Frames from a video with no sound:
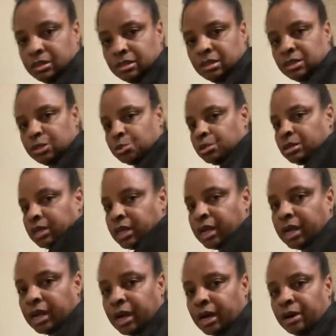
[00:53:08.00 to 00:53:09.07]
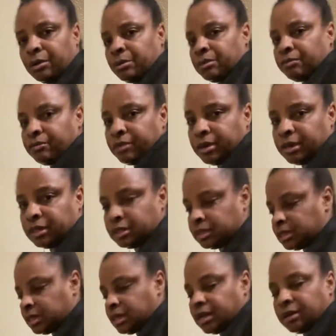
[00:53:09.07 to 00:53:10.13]
just wanting to hang out with friends
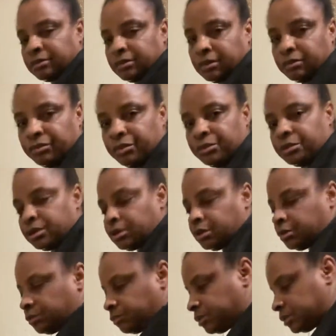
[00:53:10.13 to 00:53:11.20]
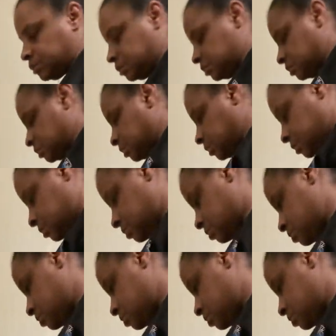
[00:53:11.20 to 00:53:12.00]
and having a few girlfriends, you know.